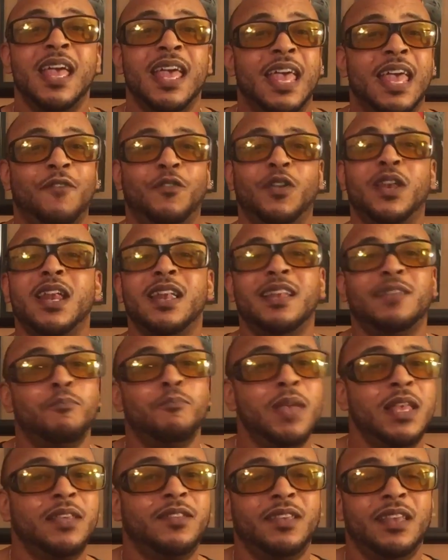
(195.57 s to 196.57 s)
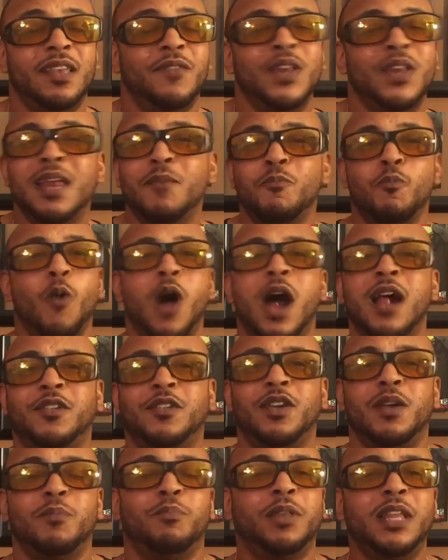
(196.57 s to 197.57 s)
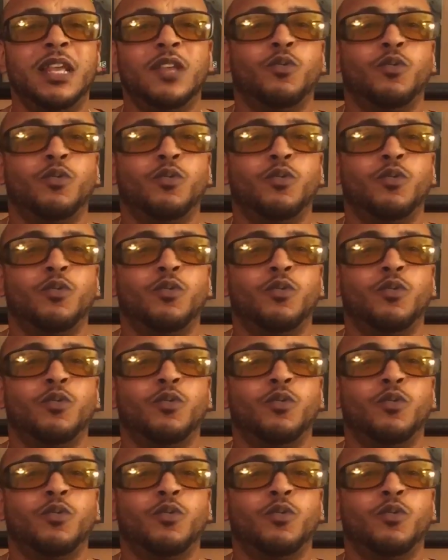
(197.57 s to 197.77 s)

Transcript: If you didn't miss, if you didn't watch it, please